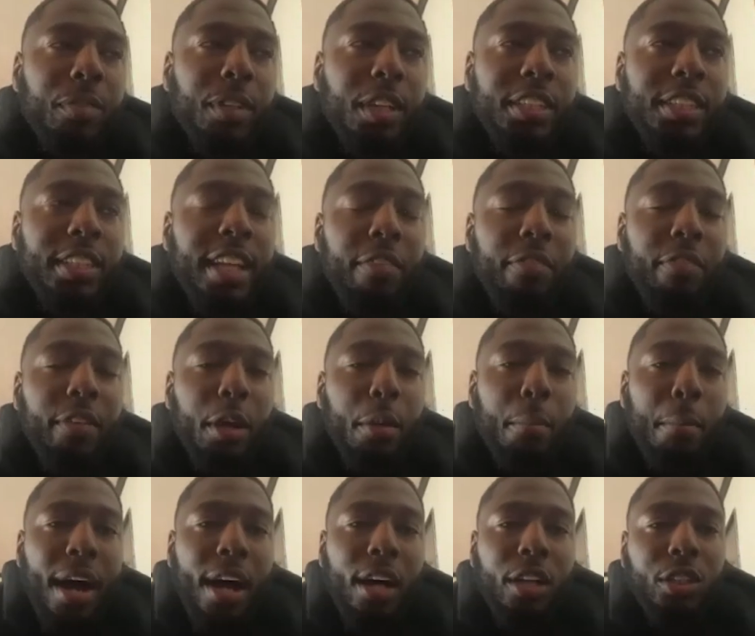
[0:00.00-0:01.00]
definitely a
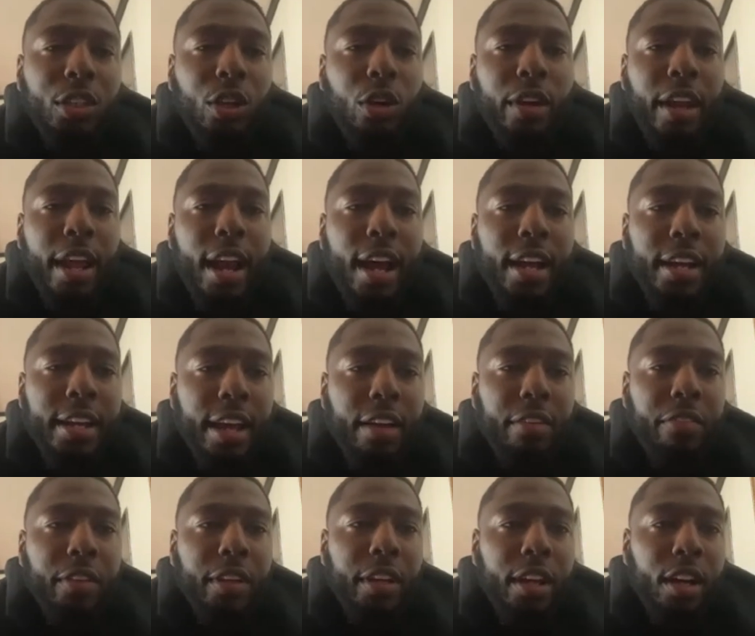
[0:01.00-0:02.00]
milestone that I
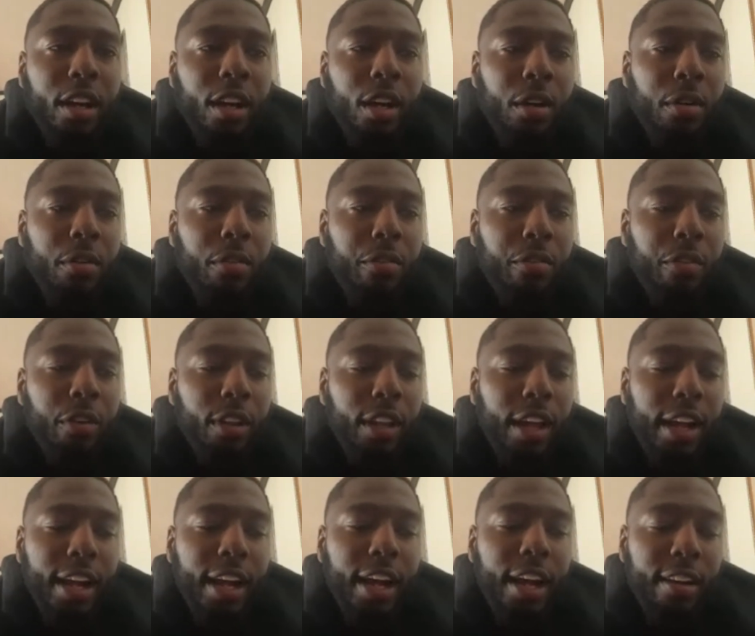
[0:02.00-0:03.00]
definitely feel
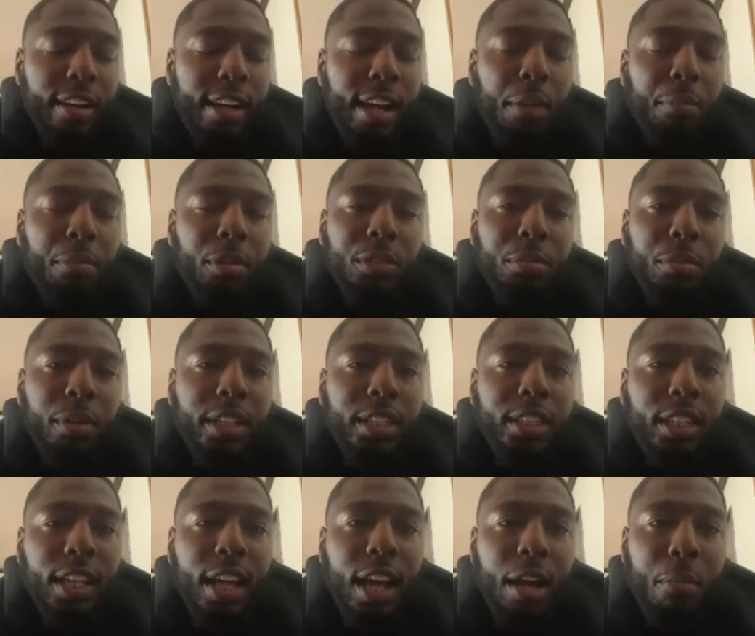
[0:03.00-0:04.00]
like I accomplished, but it's
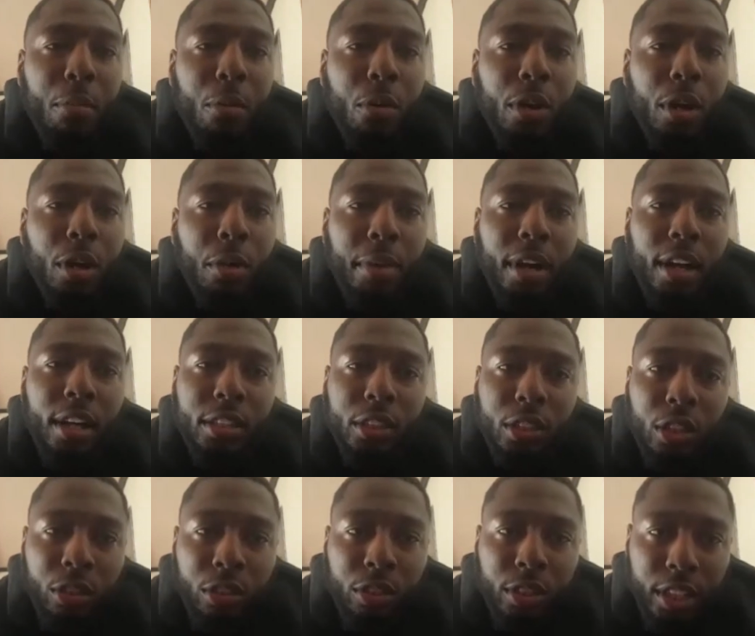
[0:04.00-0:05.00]
a lot more
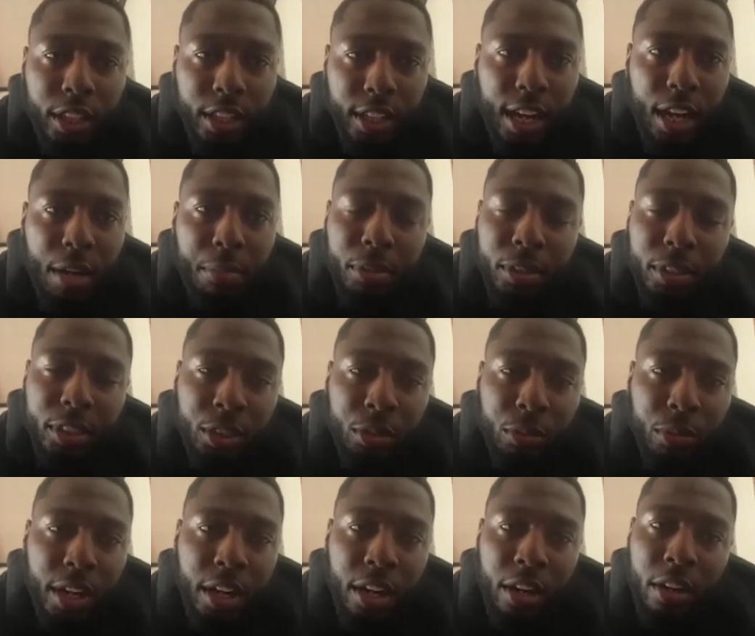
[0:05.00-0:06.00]
milestones to accomplish as
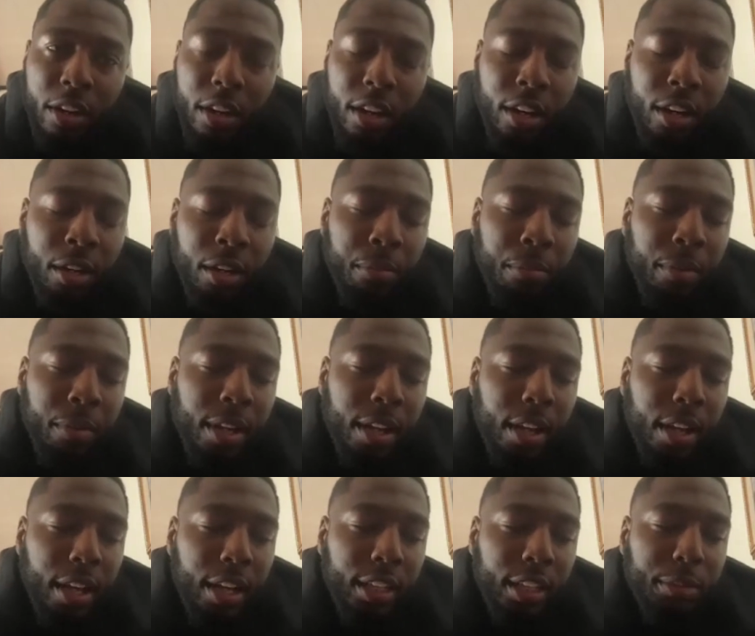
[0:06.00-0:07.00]
well.
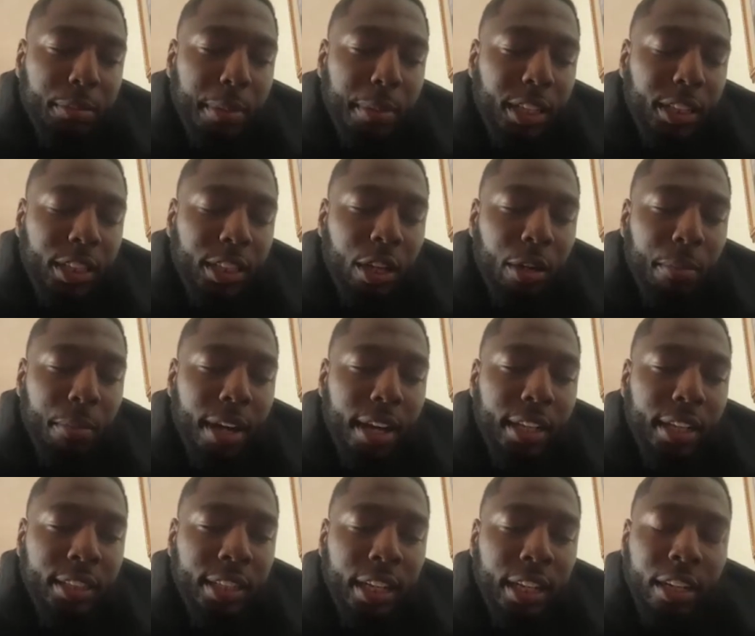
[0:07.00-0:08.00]
Especially on my
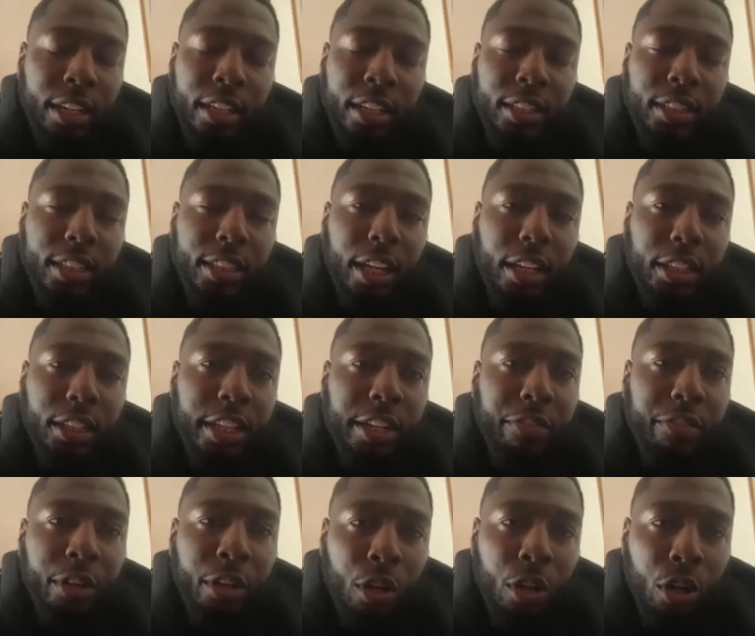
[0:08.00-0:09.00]
agenda, it's
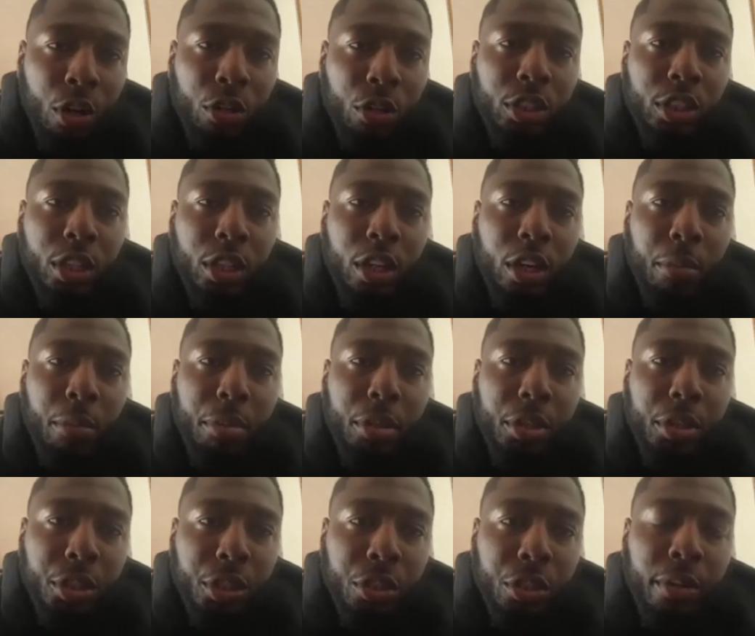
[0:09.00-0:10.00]
different goals to
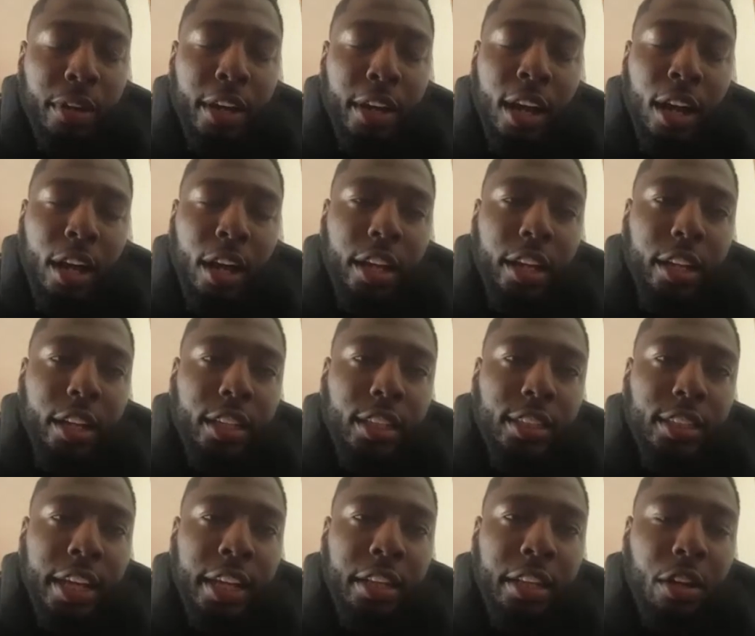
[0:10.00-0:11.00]
pursue, and
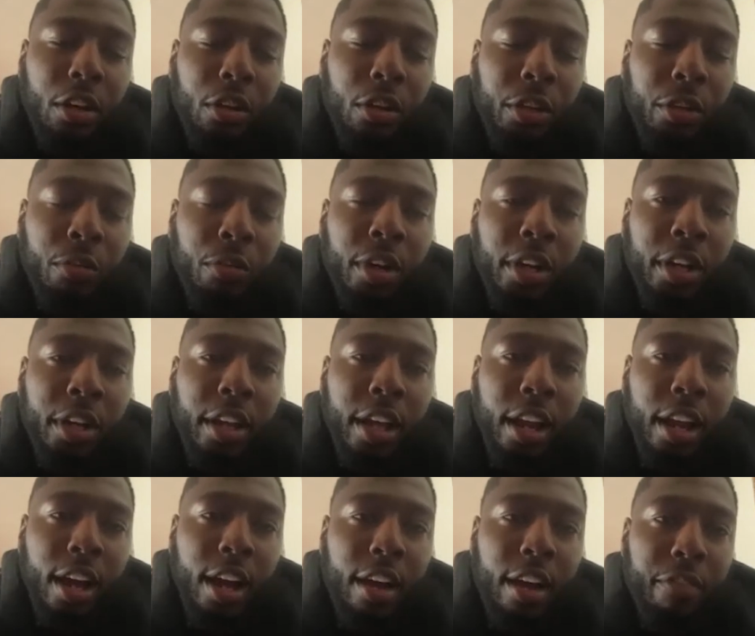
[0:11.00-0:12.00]
this ain't the only one that
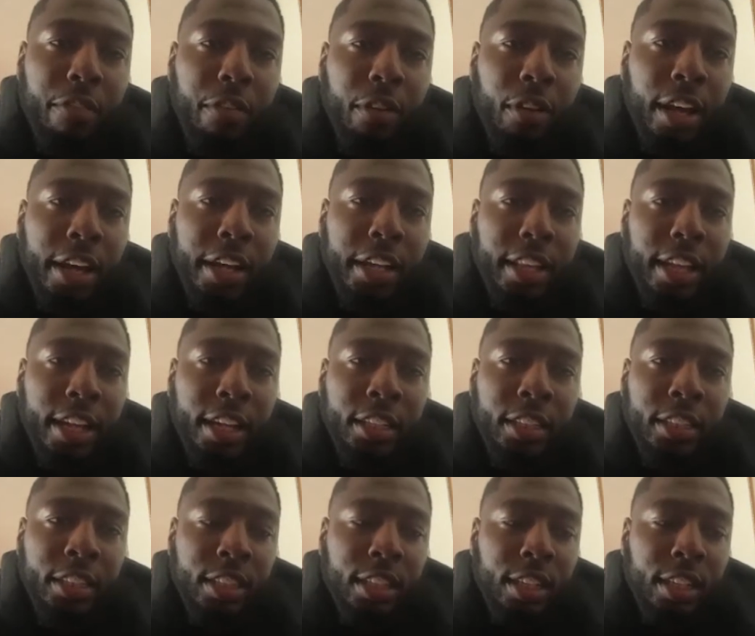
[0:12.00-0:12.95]
I feel like that is